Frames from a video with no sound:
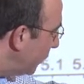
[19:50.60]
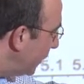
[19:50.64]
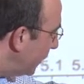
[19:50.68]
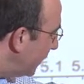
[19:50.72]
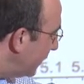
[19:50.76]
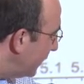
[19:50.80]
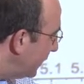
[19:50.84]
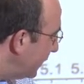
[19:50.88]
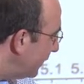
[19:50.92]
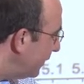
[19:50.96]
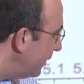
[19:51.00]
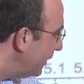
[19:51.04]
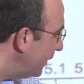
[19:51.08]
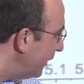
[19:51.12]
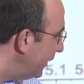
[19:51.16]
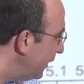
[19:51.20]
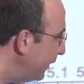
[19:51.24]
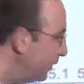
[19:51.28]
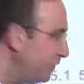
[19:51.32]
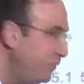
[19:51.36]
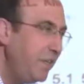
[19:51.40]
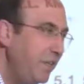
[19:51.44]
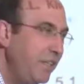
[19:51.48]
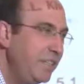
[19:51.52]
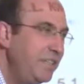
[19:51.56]
at
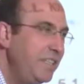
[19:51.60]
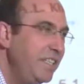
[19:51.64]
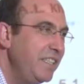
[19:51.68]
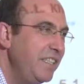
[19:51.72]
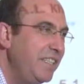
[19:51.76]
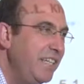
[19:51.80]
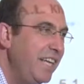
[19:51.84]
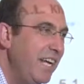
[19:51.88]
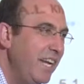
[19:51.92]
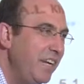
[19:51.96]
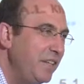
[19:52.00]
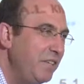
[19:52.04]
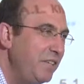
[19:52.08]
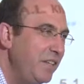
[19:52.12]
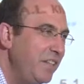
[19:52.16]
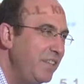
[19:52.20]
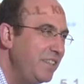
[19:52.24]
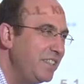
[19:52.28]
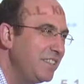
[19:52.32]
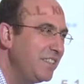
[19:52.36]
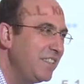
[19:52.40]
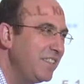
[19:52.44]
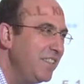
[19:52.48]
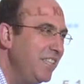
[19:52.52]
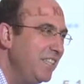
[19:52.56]
13
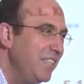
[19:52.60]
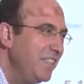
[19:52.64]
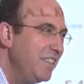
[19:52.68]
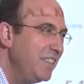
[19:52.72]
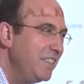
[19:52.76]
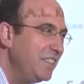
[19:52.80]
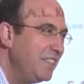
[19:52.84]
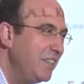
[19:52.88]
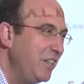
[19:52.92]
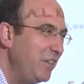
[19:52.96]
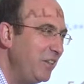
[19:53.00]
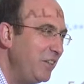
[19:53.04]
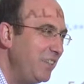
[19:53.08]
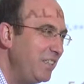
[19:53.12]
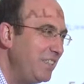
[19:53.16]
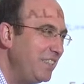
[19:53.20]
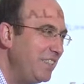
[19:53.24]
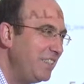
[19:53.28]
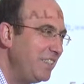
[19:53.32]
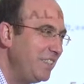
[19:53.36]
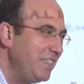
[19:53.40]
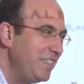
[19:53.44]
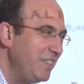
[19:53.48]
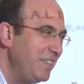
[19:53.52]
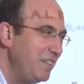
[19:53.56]
kelvins So
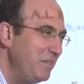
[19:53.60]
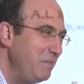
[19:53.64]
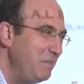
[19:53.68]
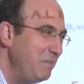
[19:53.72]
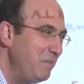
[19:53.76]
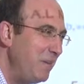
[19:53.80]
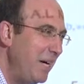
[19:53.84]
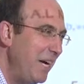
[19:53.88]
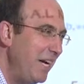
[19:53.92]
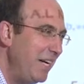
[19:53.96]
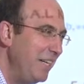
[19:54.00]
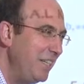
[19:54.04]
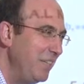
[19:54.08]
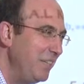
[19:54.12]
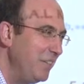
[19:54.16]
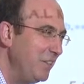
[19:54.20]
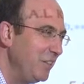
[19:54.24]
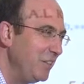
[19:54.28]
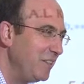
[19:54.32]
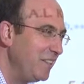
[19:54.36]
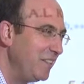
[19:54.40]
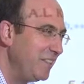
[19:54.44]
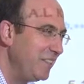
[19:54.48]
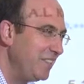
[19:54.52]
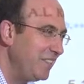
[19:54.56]
it's
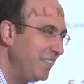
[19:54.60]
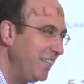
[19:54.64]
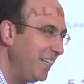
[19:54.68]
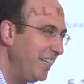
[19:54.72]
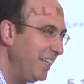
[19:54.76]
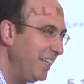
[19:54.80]
minus